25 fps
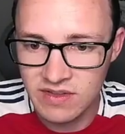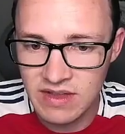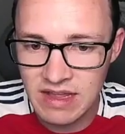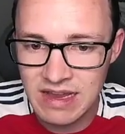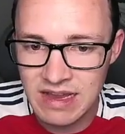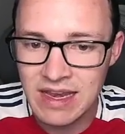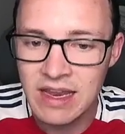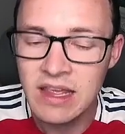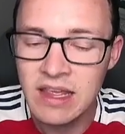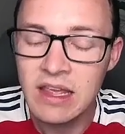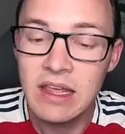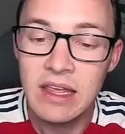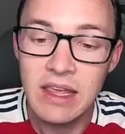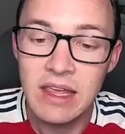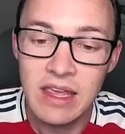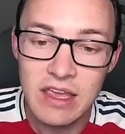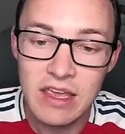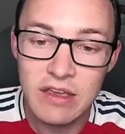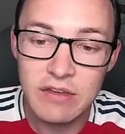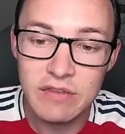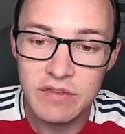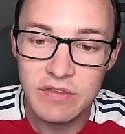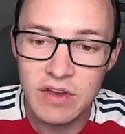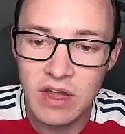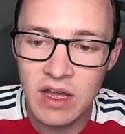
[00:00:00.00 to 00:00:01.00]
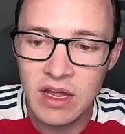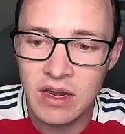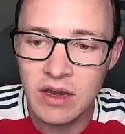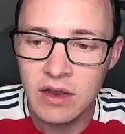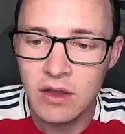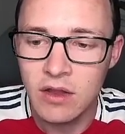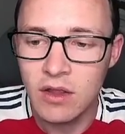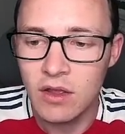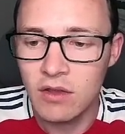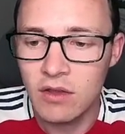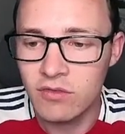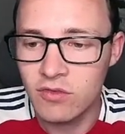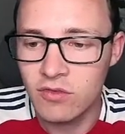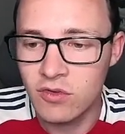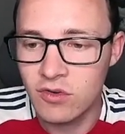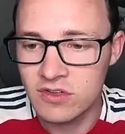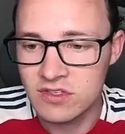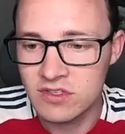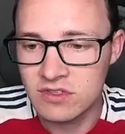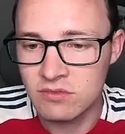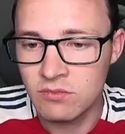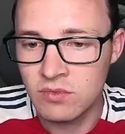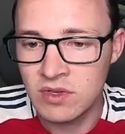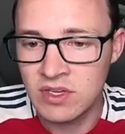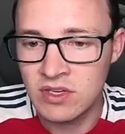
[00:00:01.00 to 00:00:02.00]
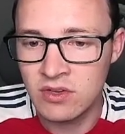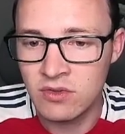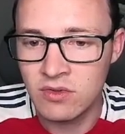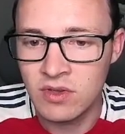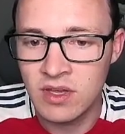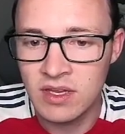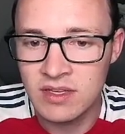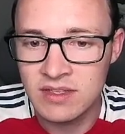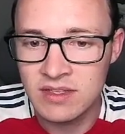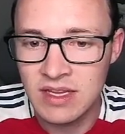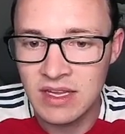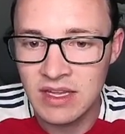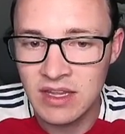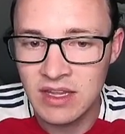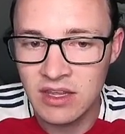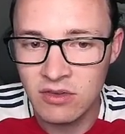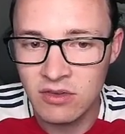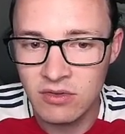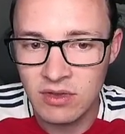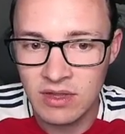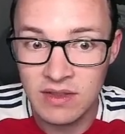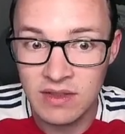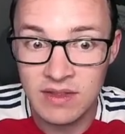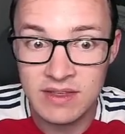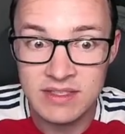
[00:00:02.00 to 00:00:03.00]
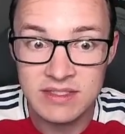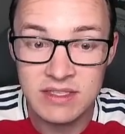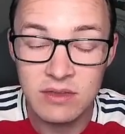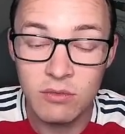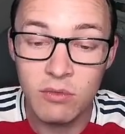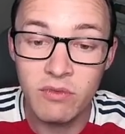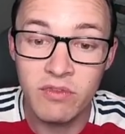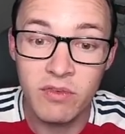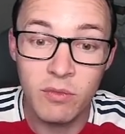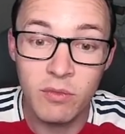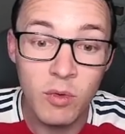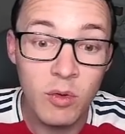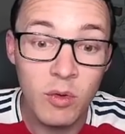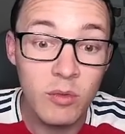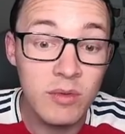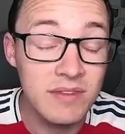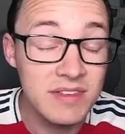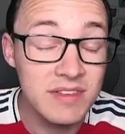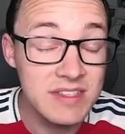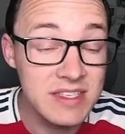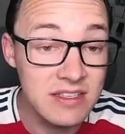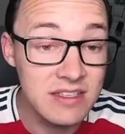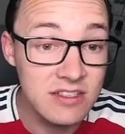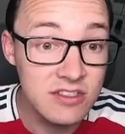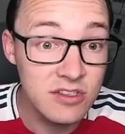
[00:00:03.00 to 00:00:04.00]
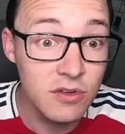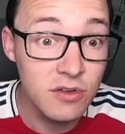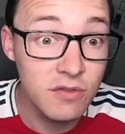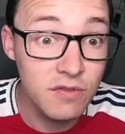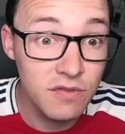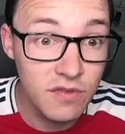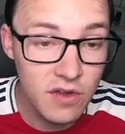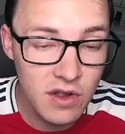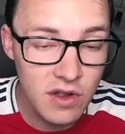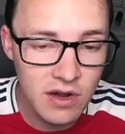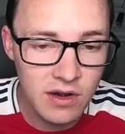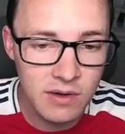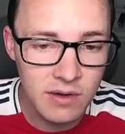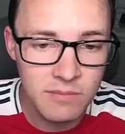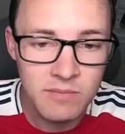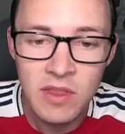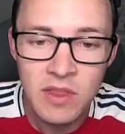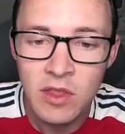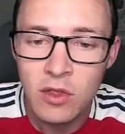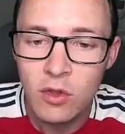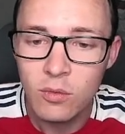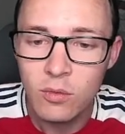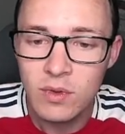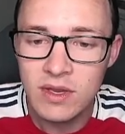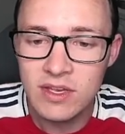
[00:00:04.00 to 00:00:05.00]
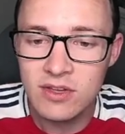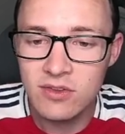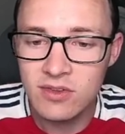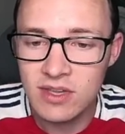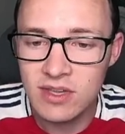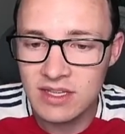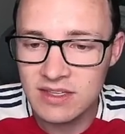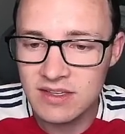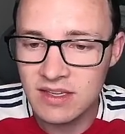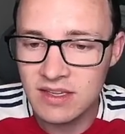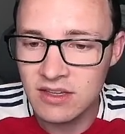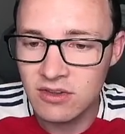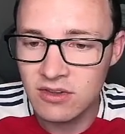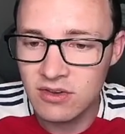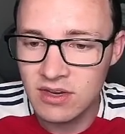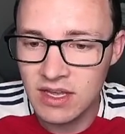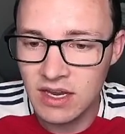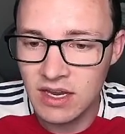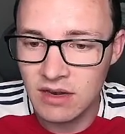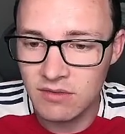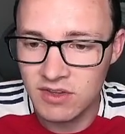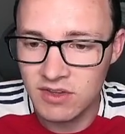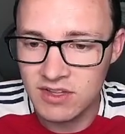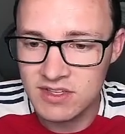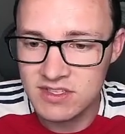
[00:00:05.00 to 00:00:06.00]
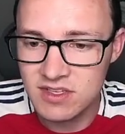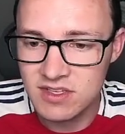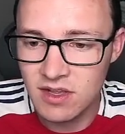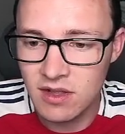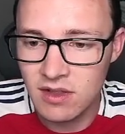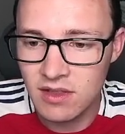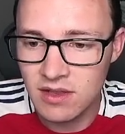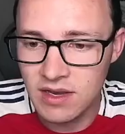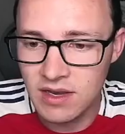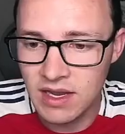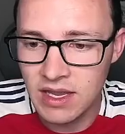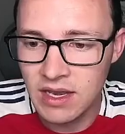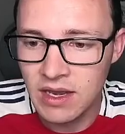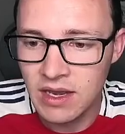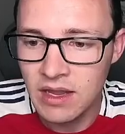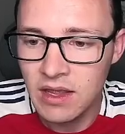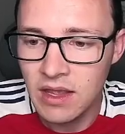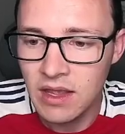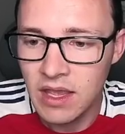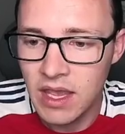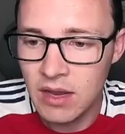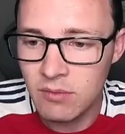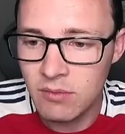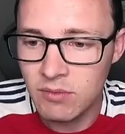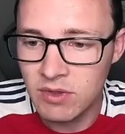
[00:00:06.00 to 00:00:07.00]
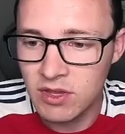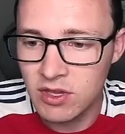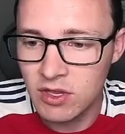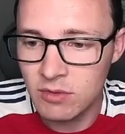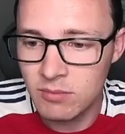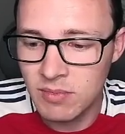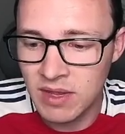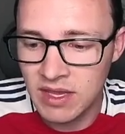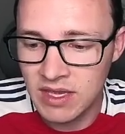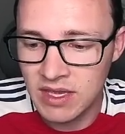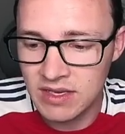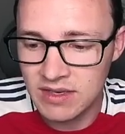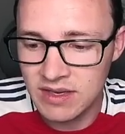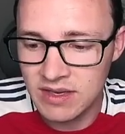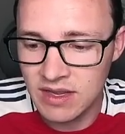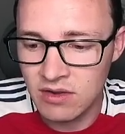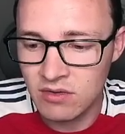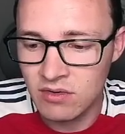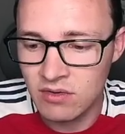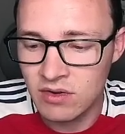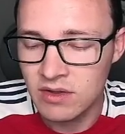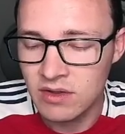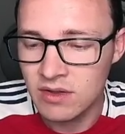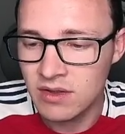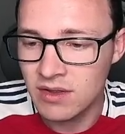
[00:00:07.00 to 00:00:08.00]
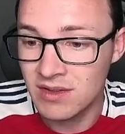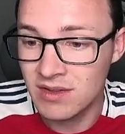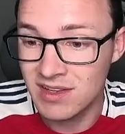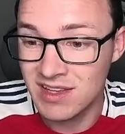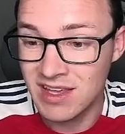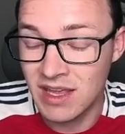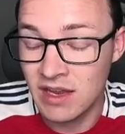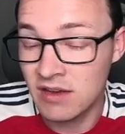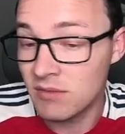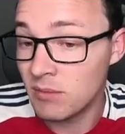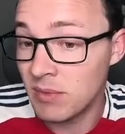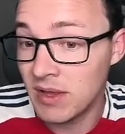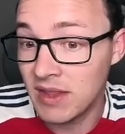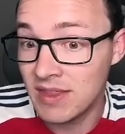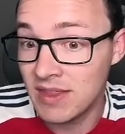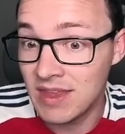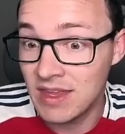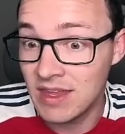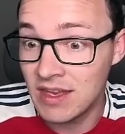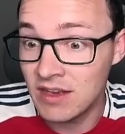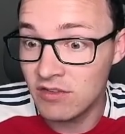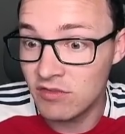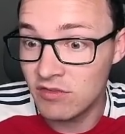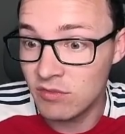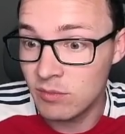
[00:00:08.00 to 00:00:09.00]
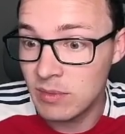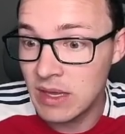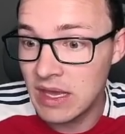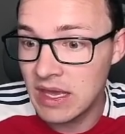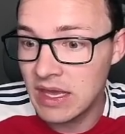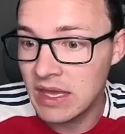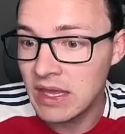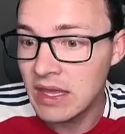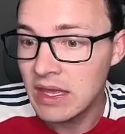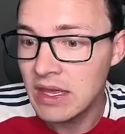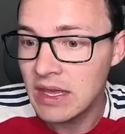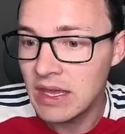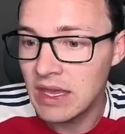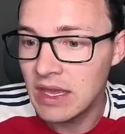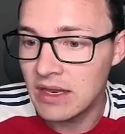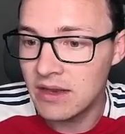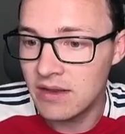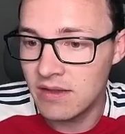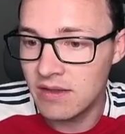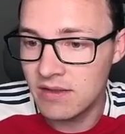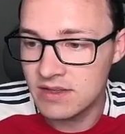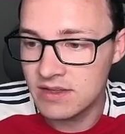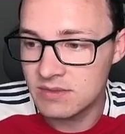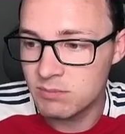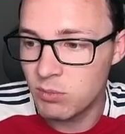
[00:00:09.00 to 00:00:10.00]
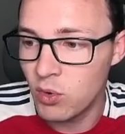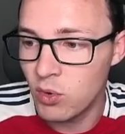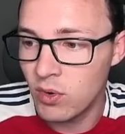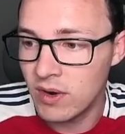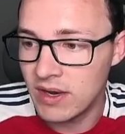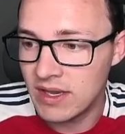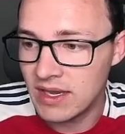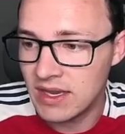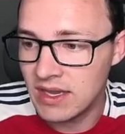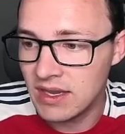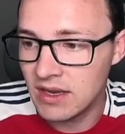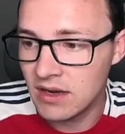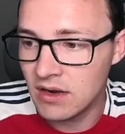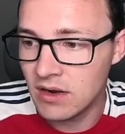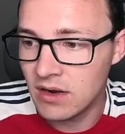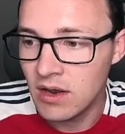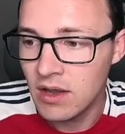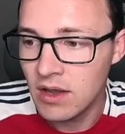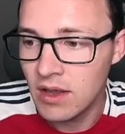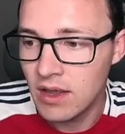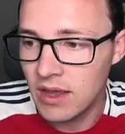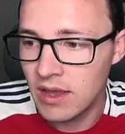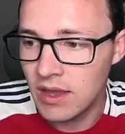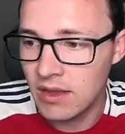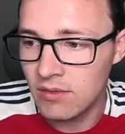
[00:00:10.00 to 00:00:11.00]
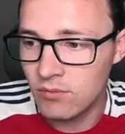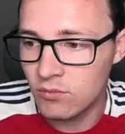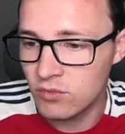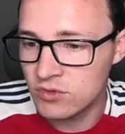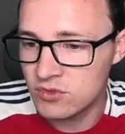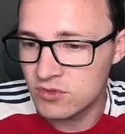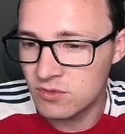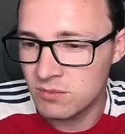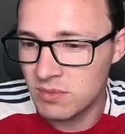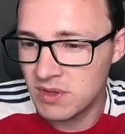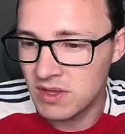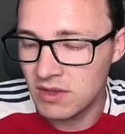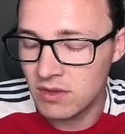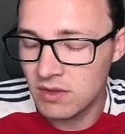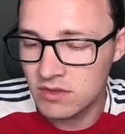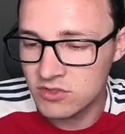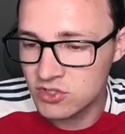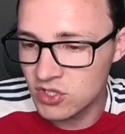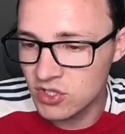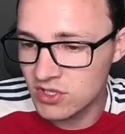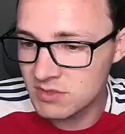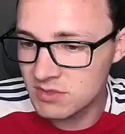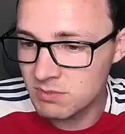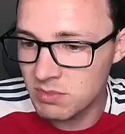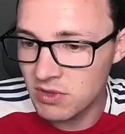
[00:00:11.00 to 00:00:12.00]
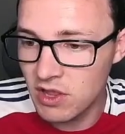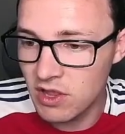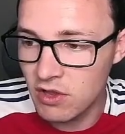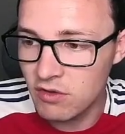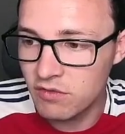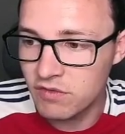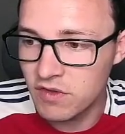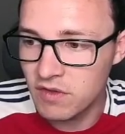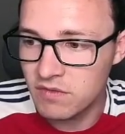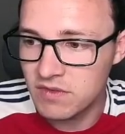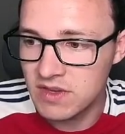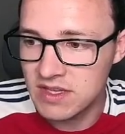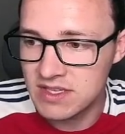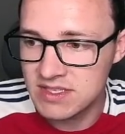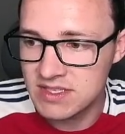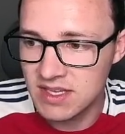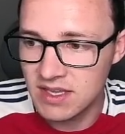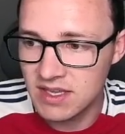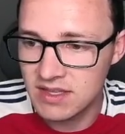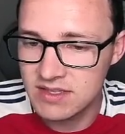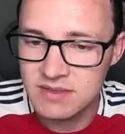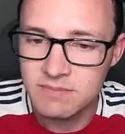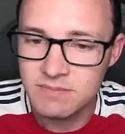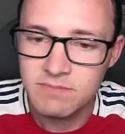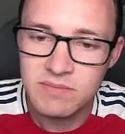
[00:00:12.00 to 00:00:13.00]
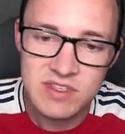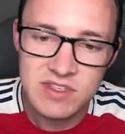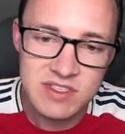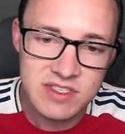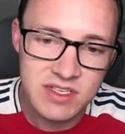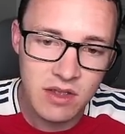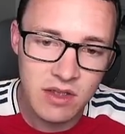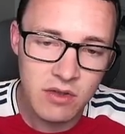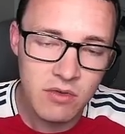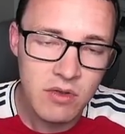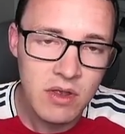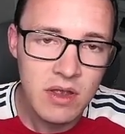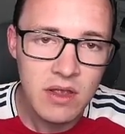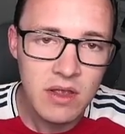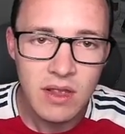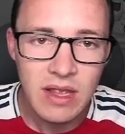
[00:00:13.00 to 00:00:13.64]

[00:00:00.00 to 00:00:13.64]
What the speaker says: line. If not, of course, we do continue, at least from what we've seen so far, we do continue to kind of consolidate, and we could make it down kind of by the end of May into this point here, which would be just below 50 cents. So